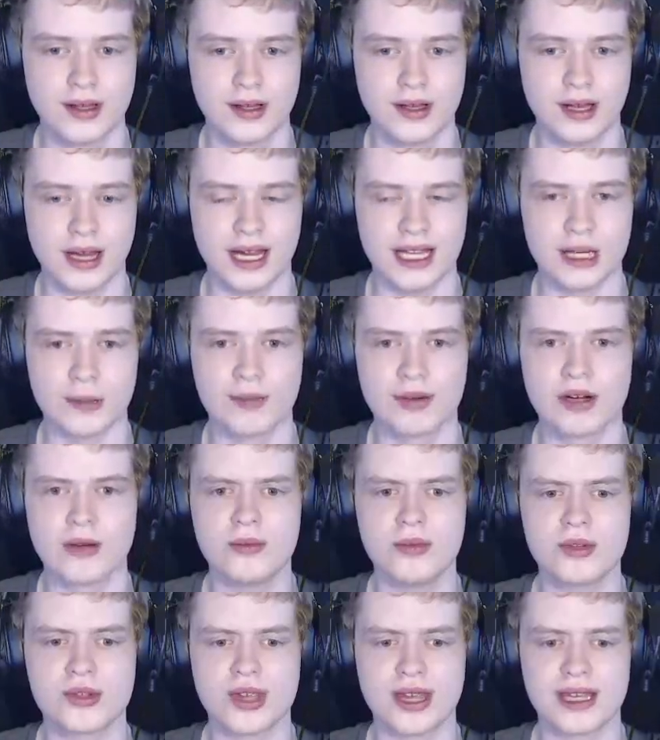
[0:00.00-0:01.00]
And the broom
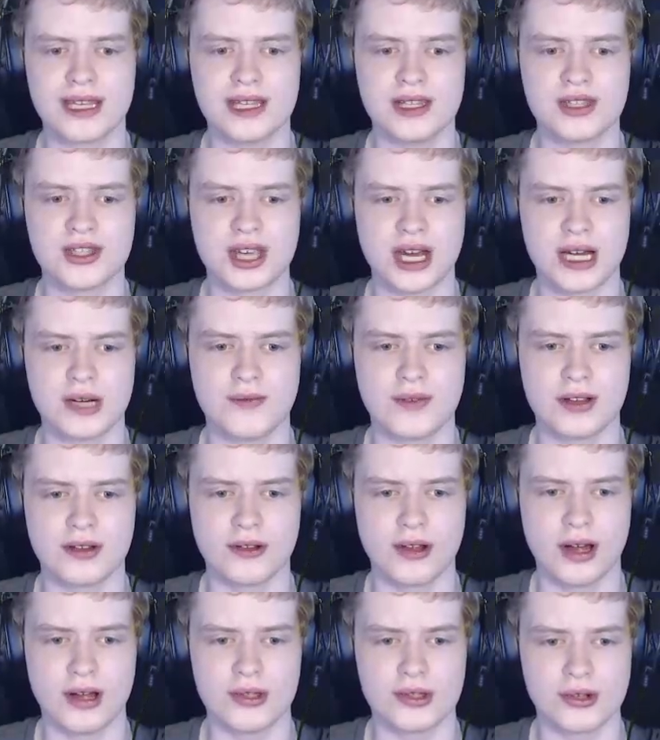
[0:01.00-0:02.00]
was, like, inside of a
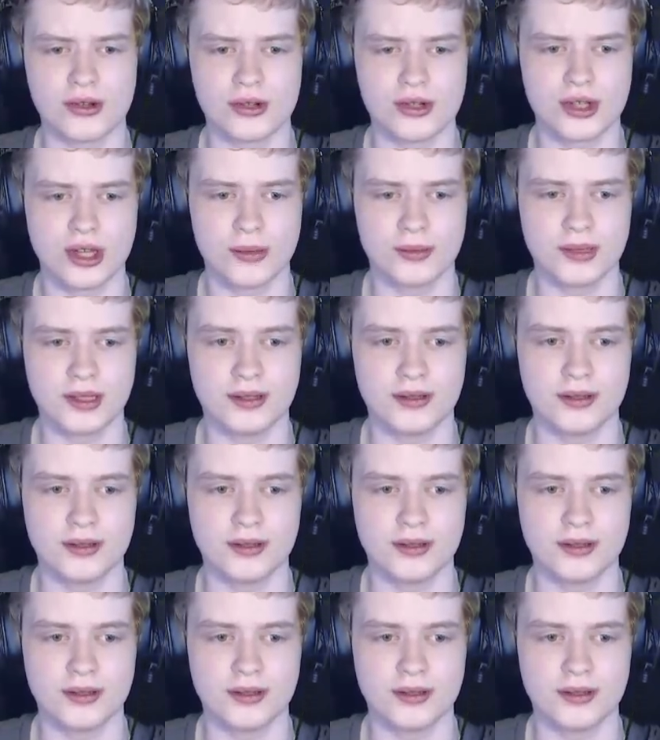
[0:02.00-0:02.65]
closet or something.